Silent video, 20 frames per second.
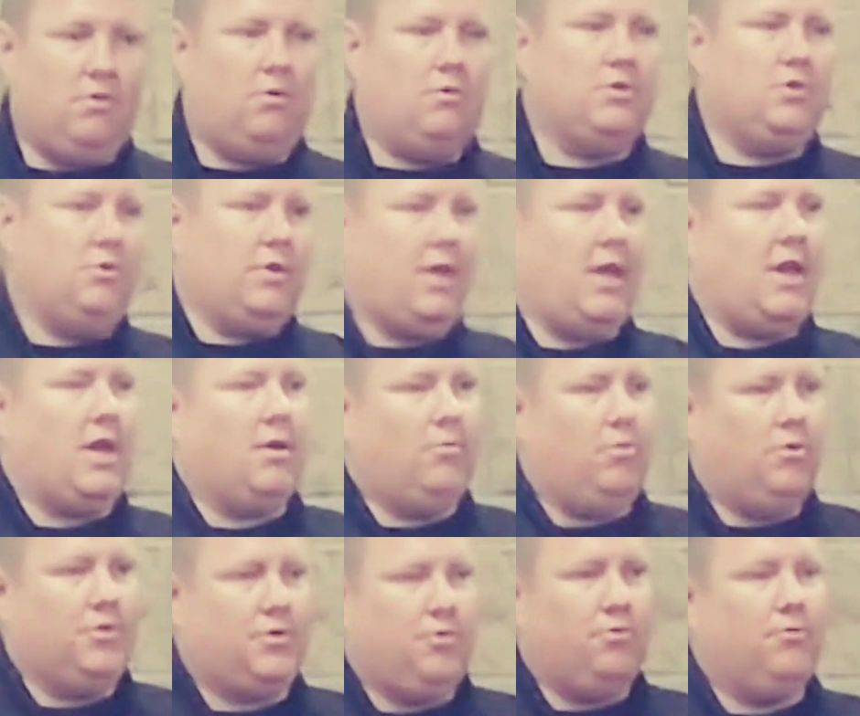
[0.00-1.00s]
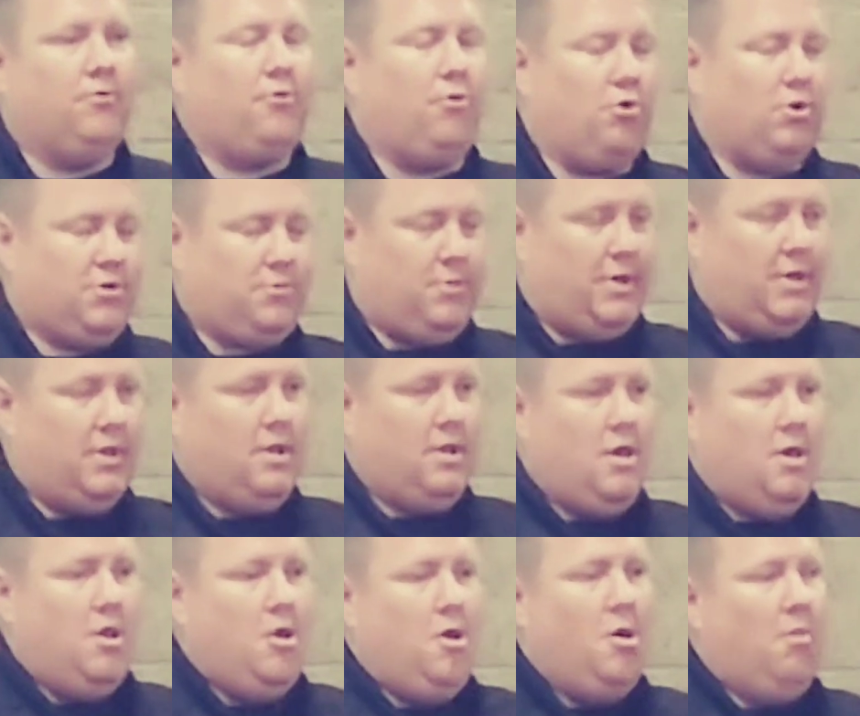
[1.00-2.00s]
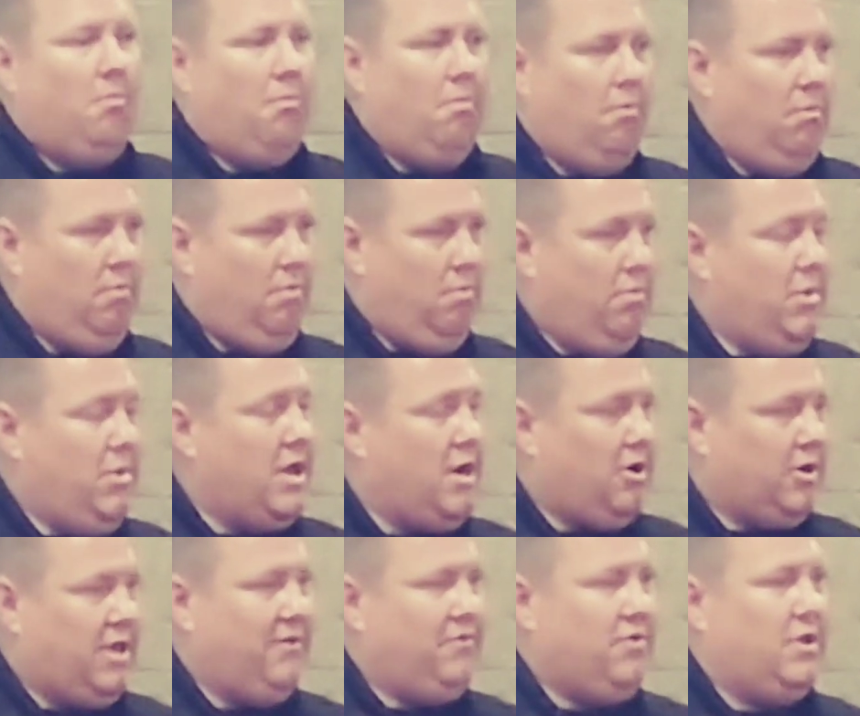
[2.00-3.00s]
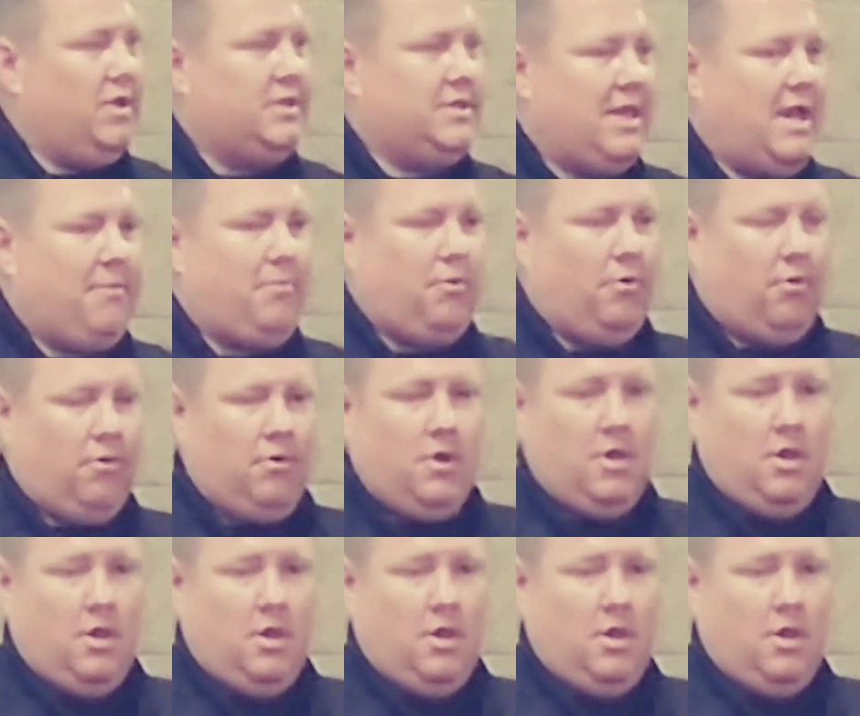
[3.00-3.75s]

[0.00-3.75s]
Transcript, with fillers: can hold you accountable through enforcement. And I'll give you the example.